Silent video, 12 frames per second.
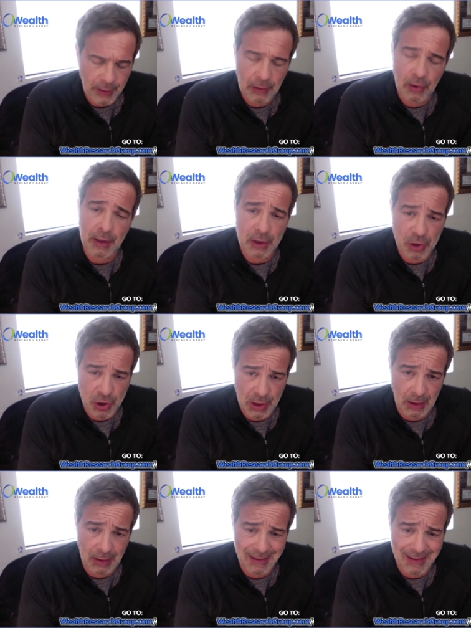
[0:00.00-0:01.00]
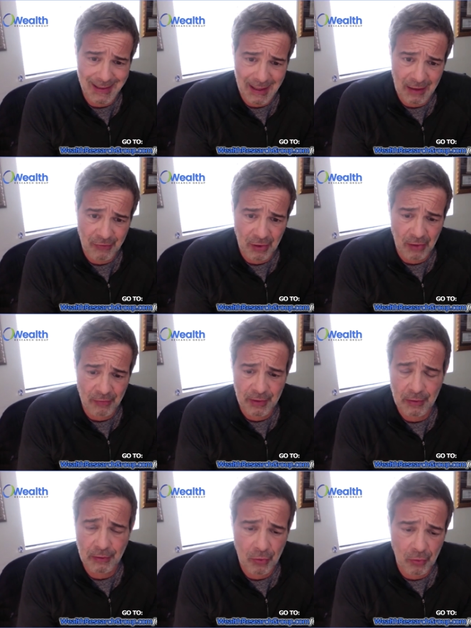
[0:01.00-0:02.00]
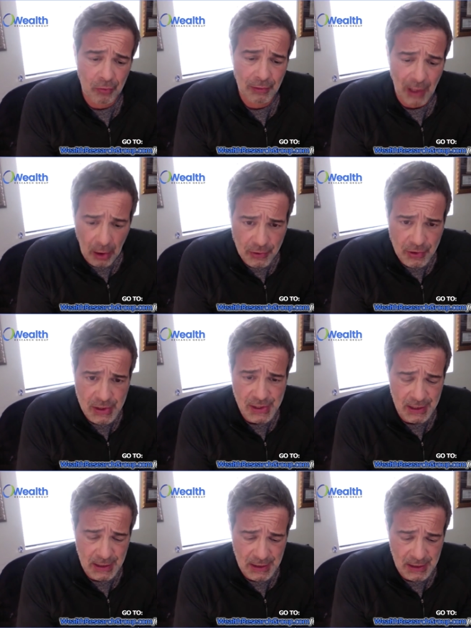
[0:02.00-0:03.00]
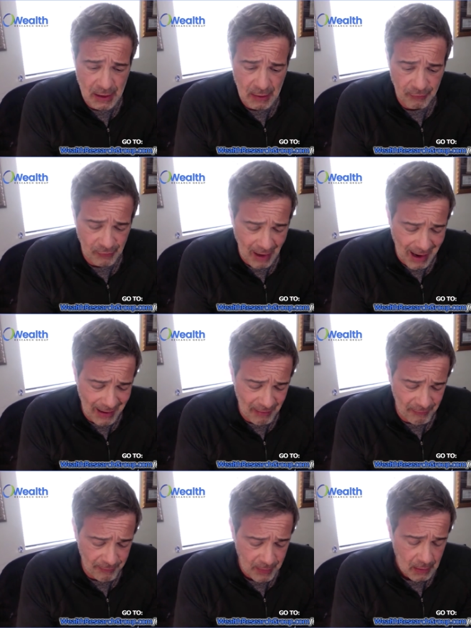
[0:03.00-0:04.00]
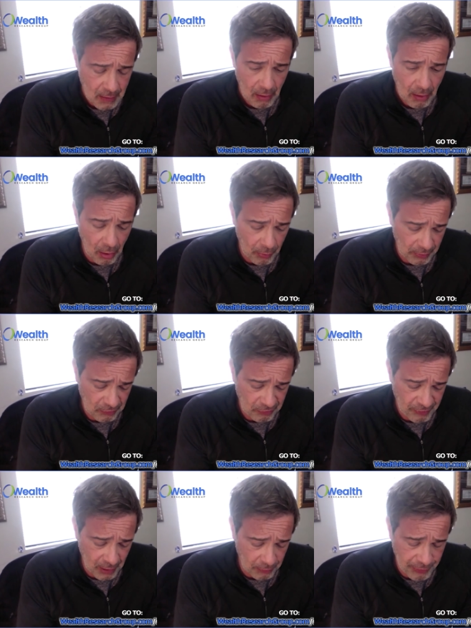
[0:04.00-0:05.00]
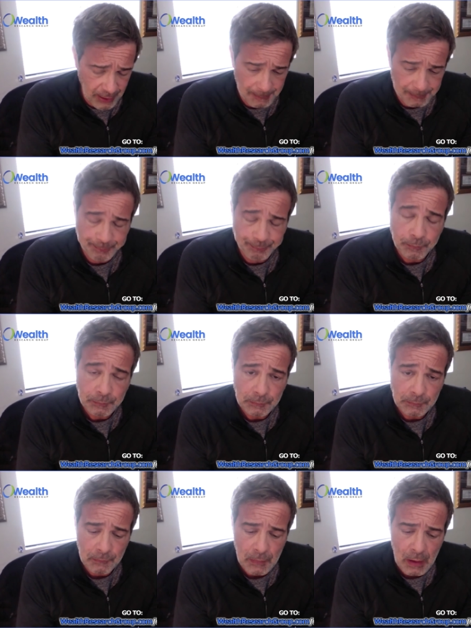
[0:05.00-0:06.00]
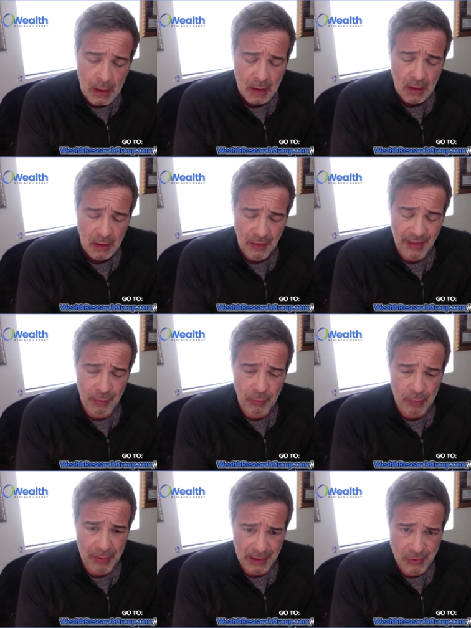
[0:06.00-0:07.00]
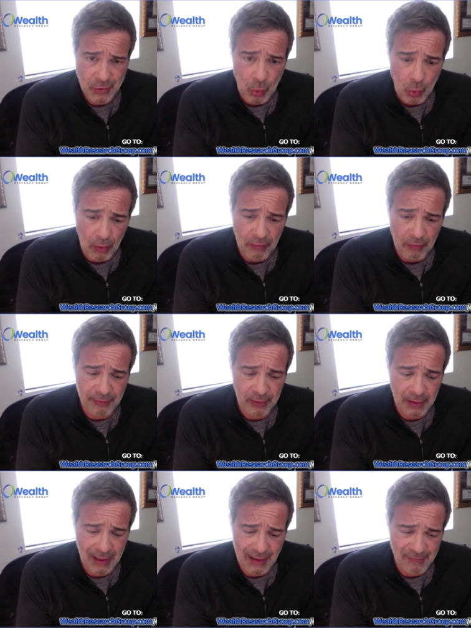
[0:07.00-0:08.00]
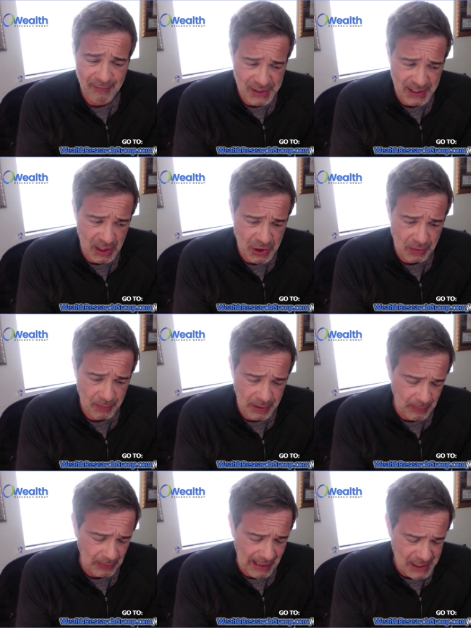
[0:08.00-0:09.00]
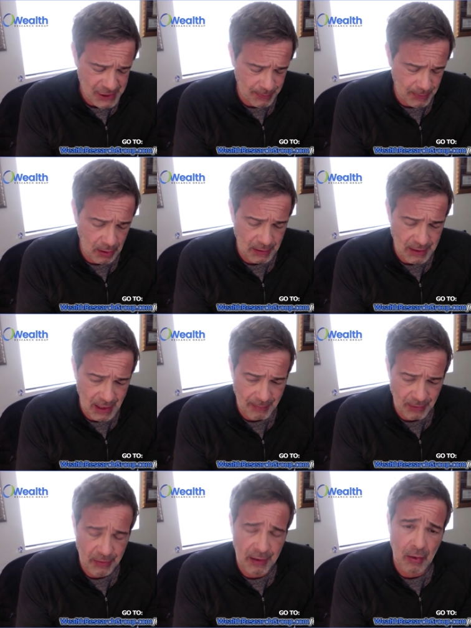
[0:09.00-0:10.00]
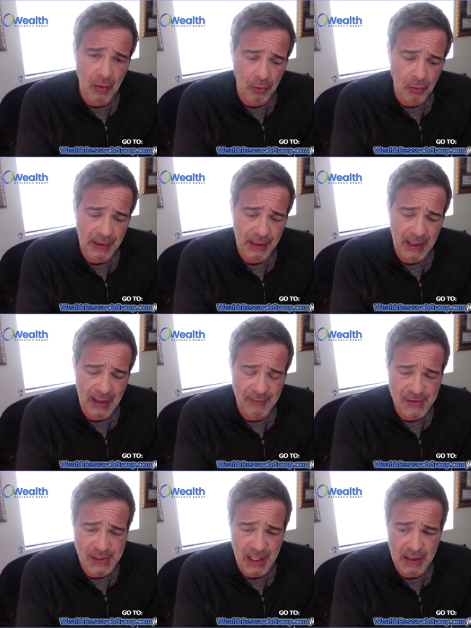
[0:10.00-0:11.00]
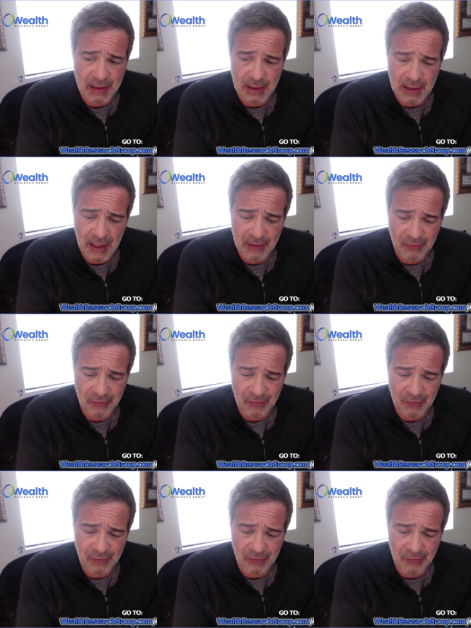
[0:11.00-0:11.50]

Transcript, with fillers: If we look at GLD and SLV, the two largest ETFs, I have always felt that they would be a tool for confiscation. People ask me all the time, do you think gold would be confiscated?